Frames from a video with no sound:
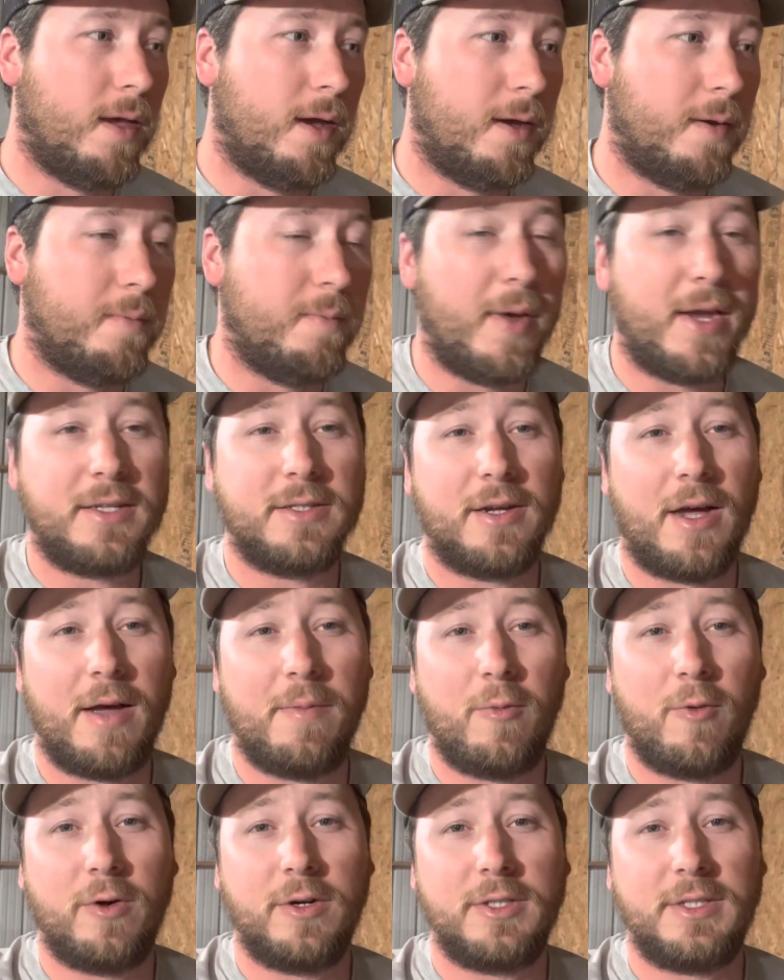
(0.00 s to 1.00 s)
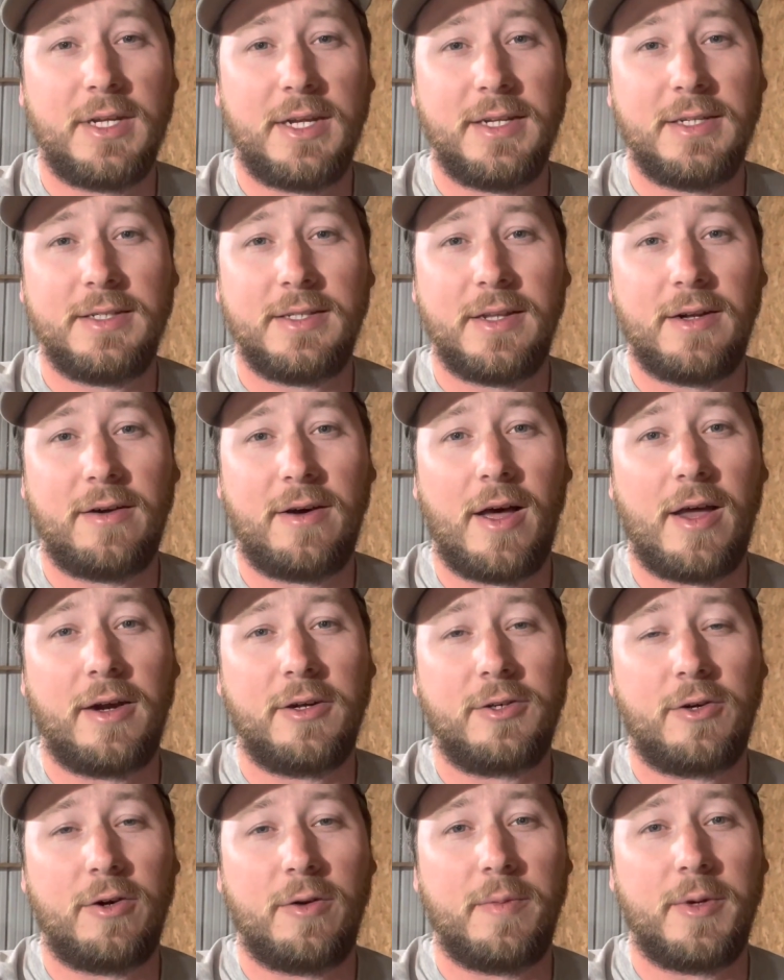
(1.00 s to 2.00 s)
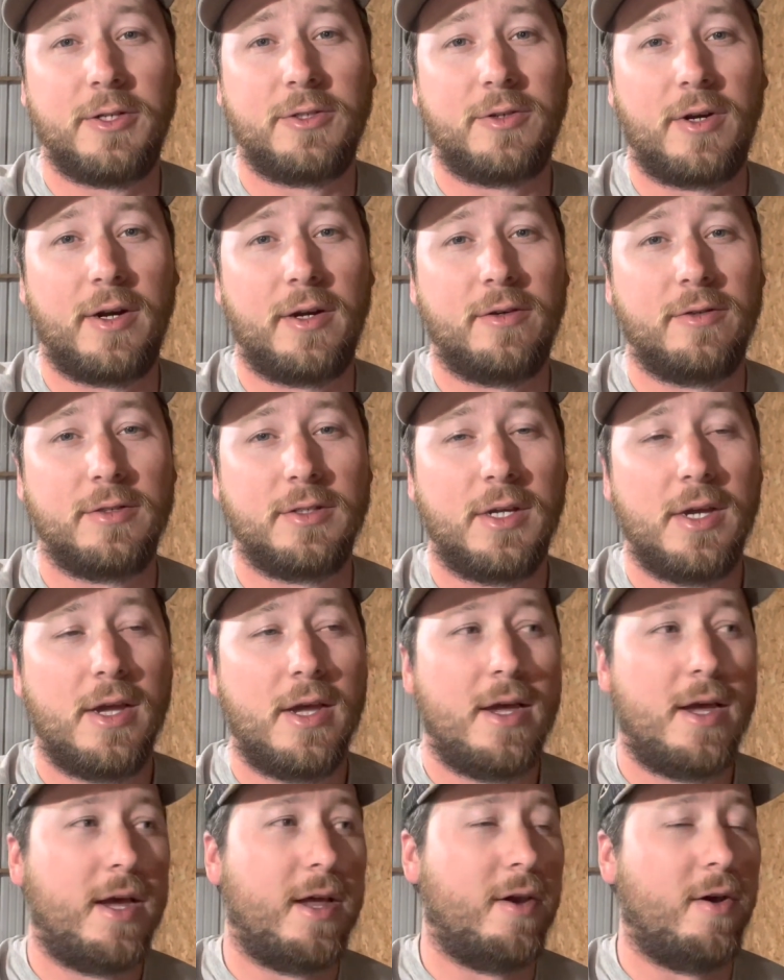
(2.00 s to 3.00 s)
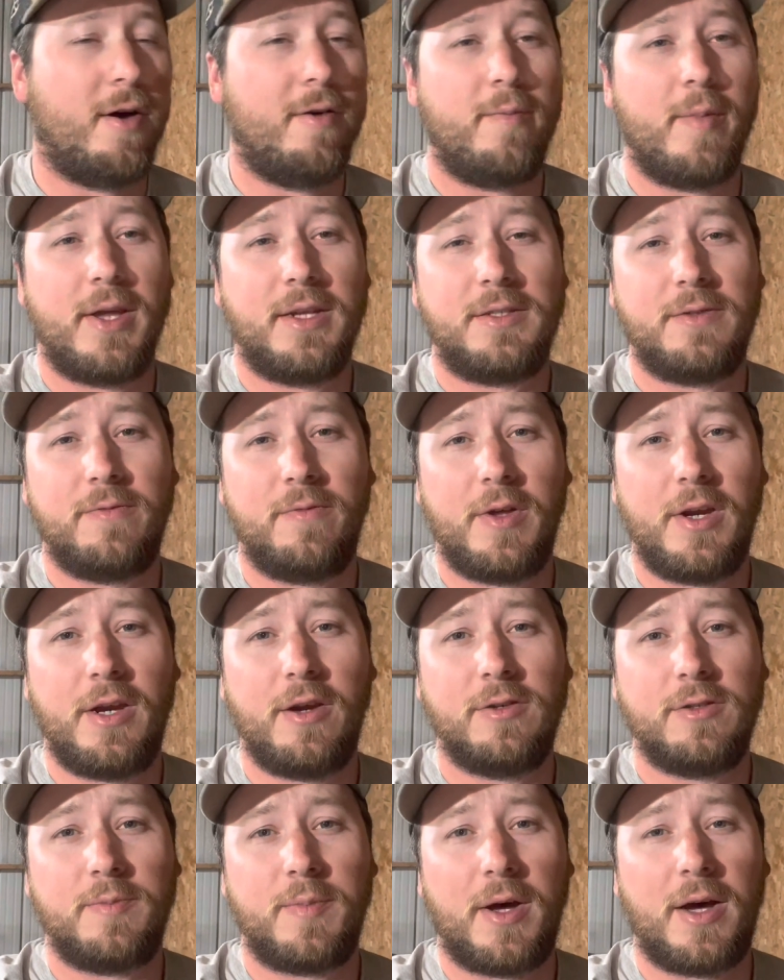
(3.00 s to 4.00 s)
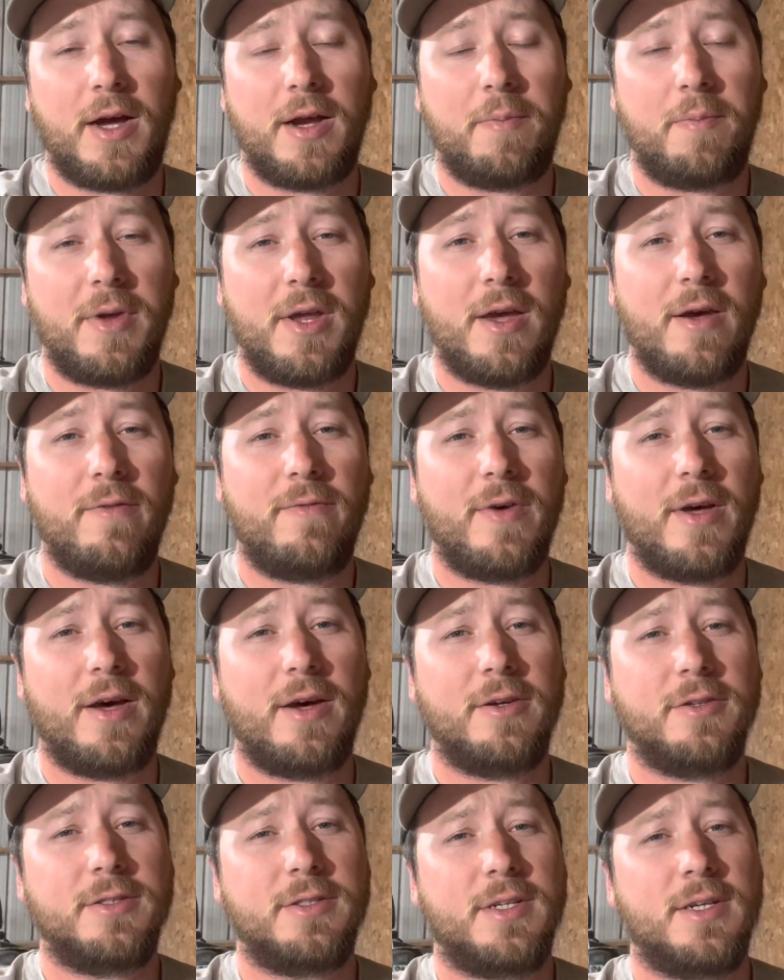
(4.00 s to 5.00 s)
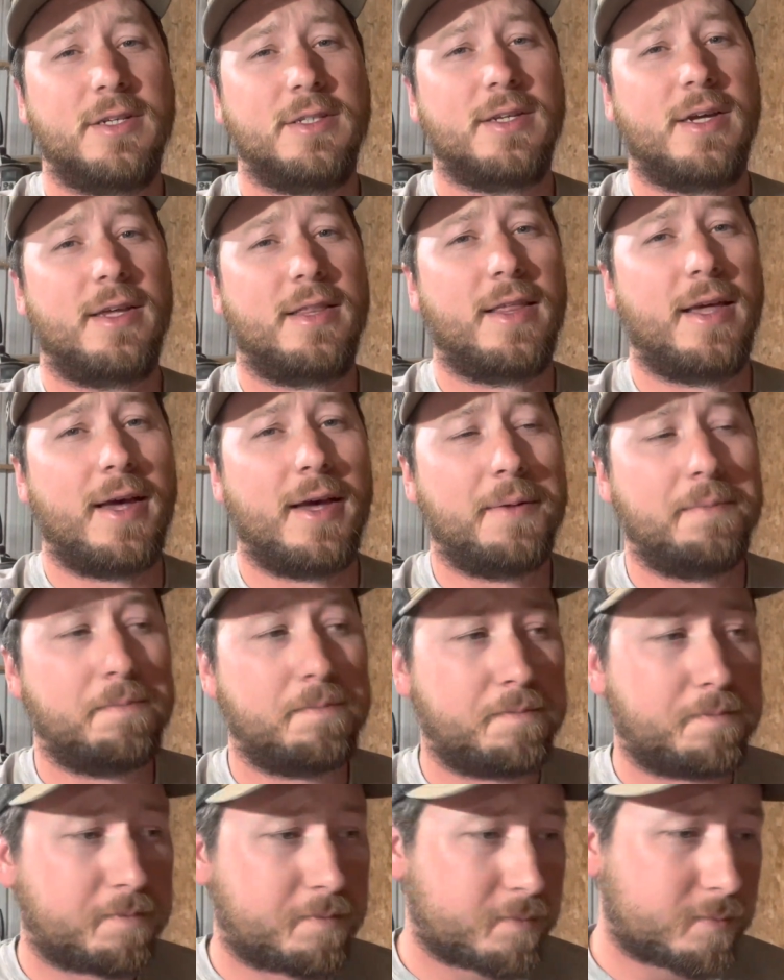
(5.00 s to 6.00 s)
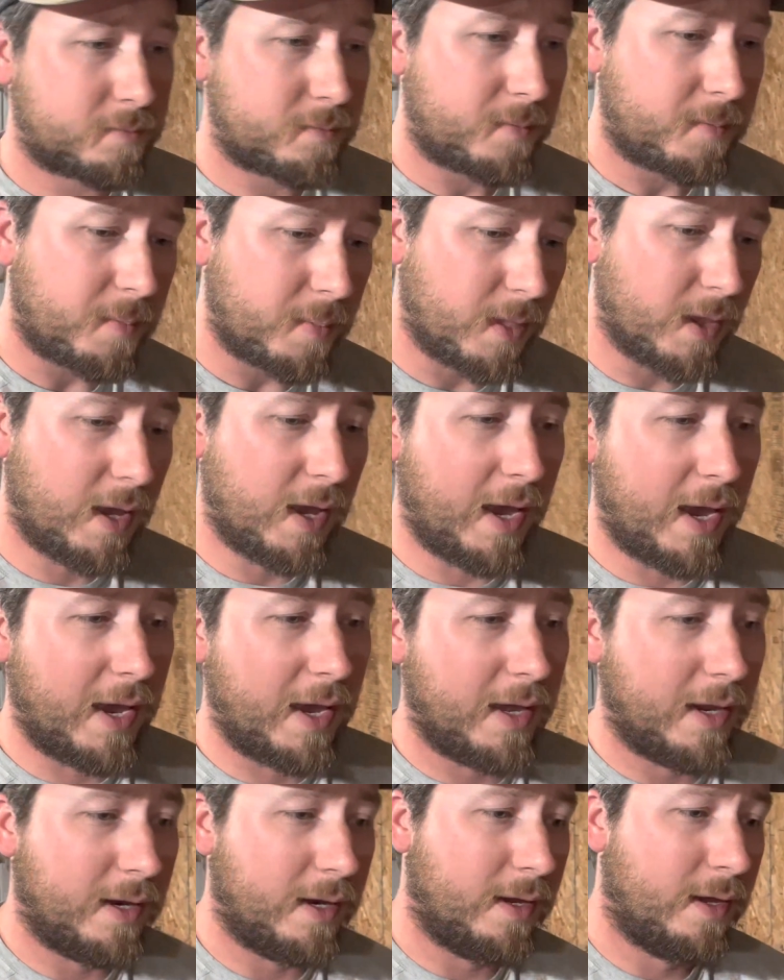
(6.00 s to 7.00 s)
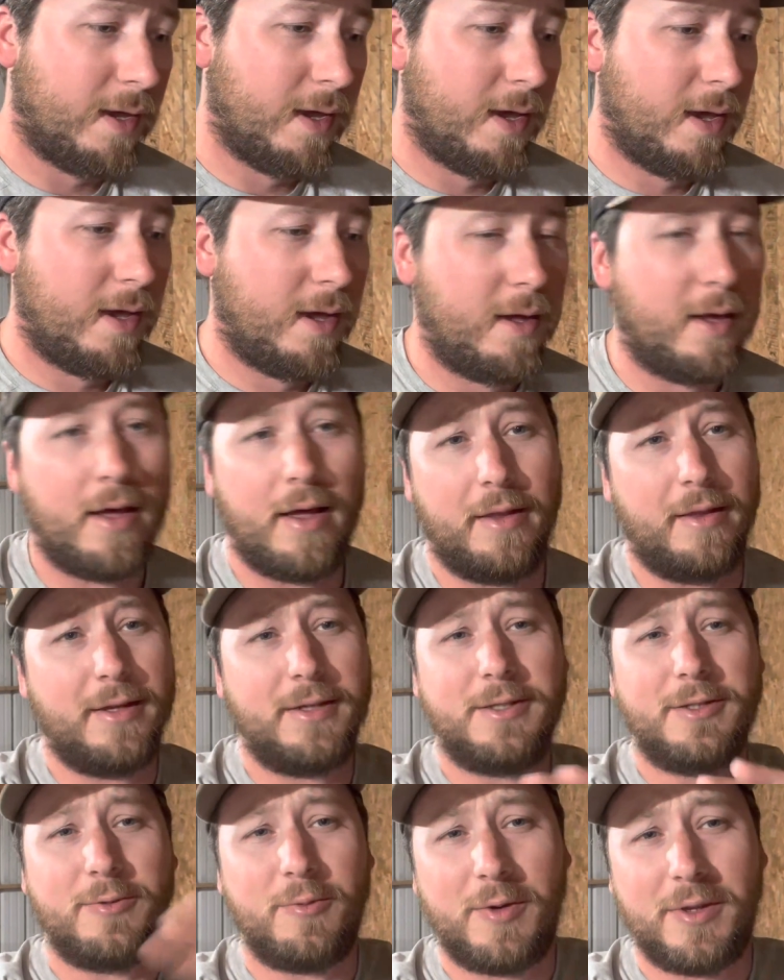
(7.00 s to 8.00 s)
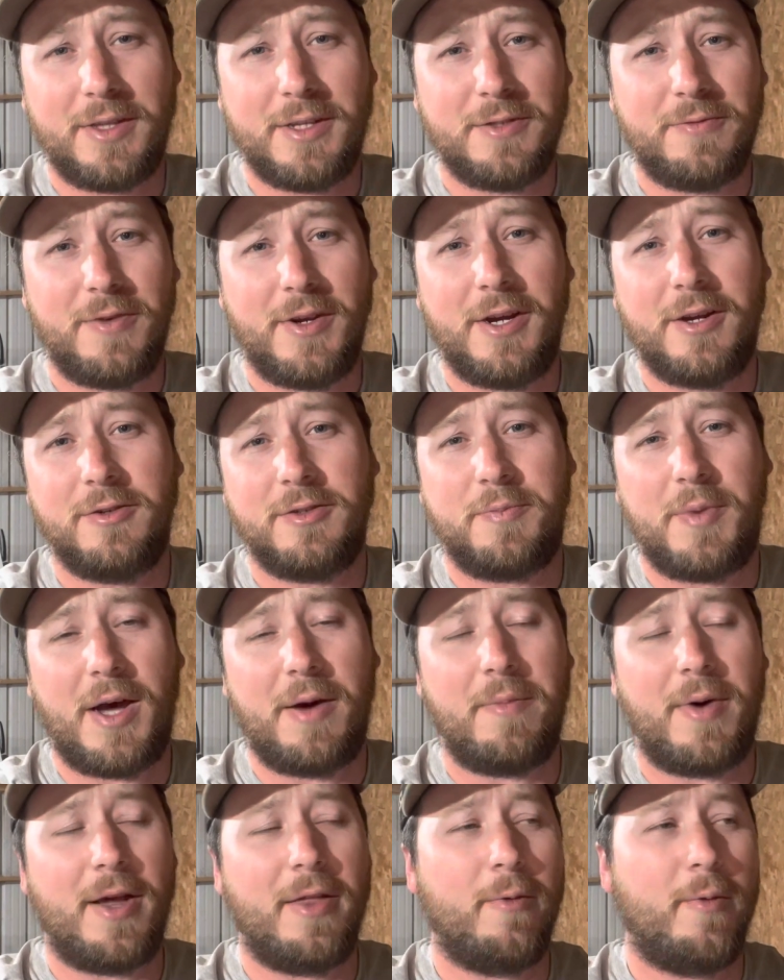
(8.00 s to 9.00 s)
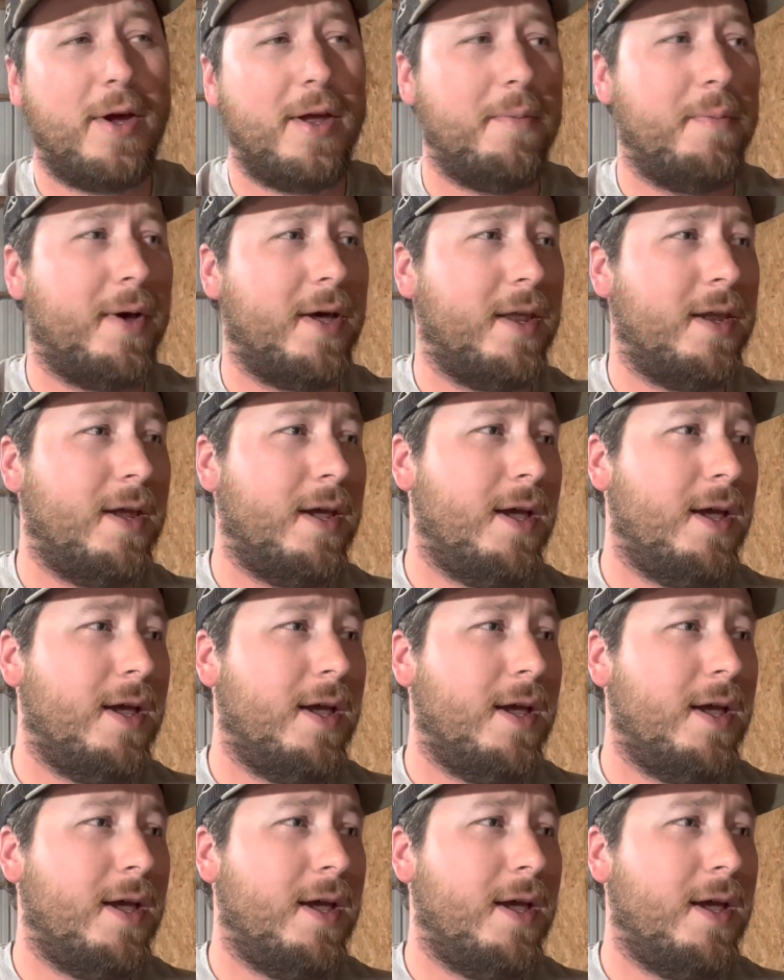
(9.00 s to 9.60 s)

makes a lot more sense than a lot of tournament trails. I know I've made some videos about like BFLs, things like that, and this isn't what this video is about, by the way, but